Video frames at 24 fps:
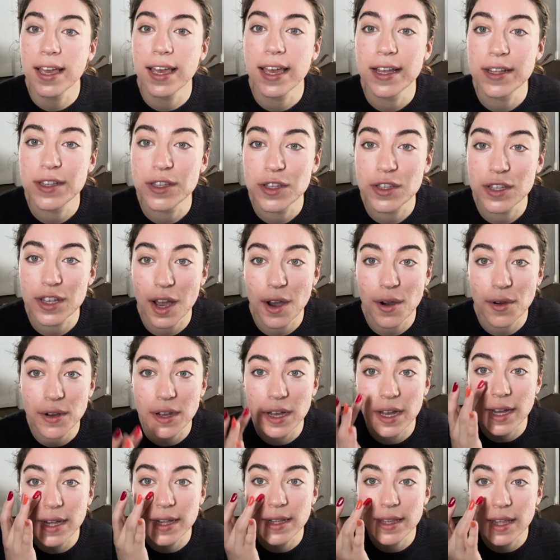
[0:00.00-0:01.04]
It's so
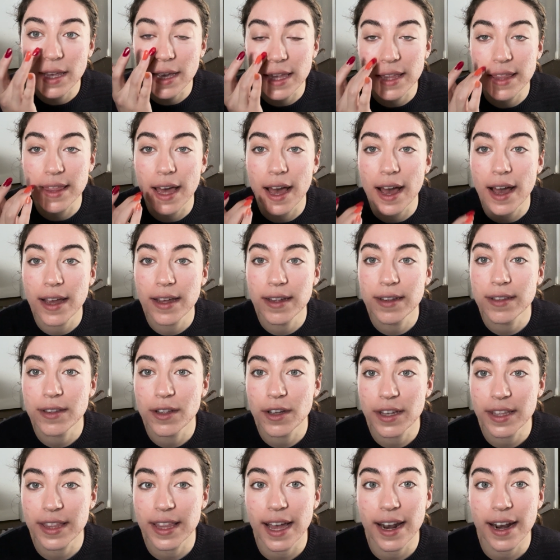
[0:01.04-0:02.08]
good. Look at that.
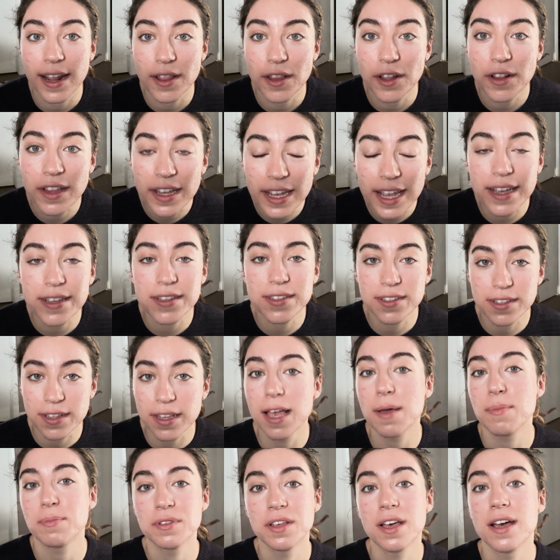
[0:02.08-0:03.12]
Look at that. I look like I
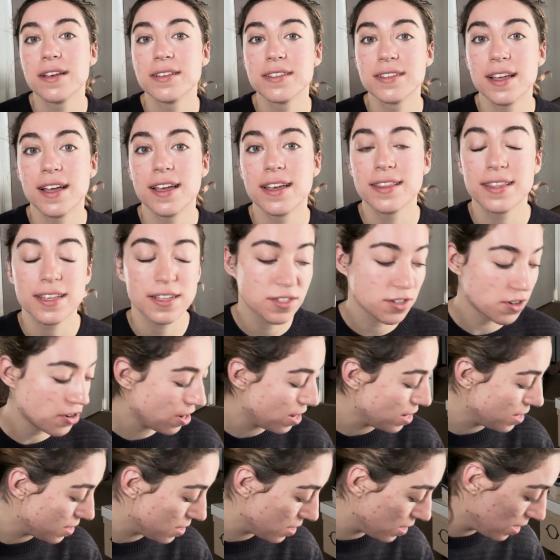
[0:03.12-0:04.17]
slept last night. That's
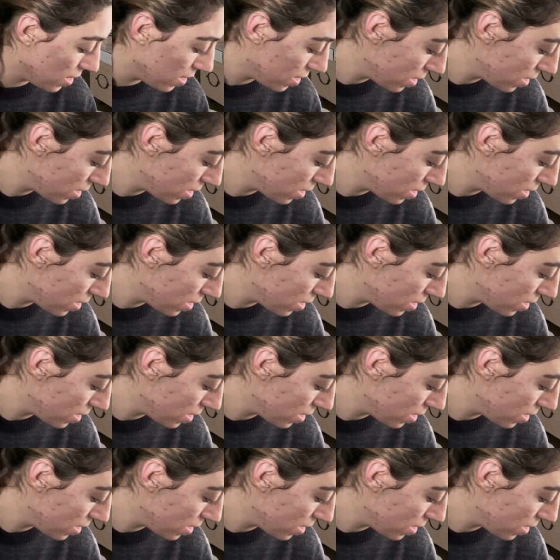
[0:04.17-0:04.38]
crazy.